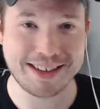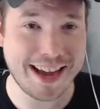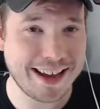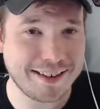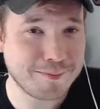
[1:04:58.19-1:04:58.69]

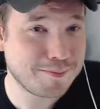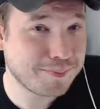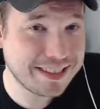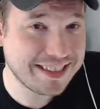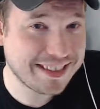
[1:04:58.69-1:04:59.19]
And
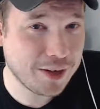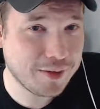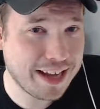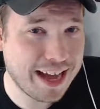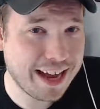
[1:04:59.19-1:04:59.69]
please don't
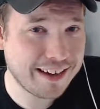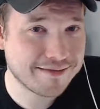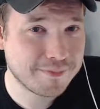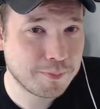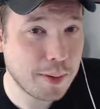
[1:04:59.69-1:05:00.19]
die.
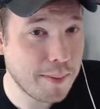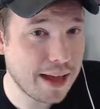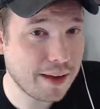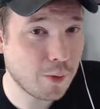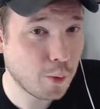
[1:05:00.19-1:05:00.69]
But
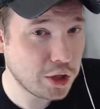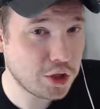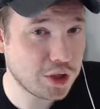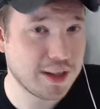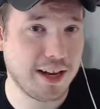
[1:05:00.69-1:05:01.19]
Matt, what
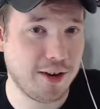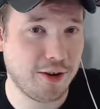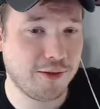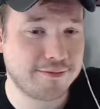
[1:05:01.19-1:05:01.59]
should they do?